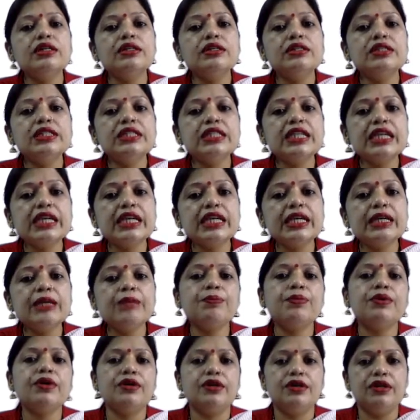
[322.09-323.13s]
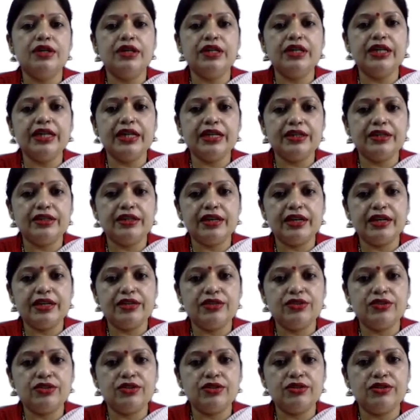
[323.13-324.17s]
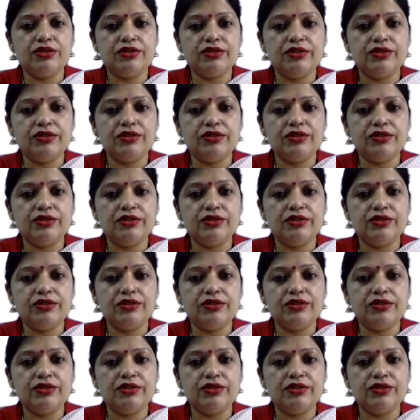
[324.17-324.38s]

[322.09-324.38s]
Sleep early at night, children.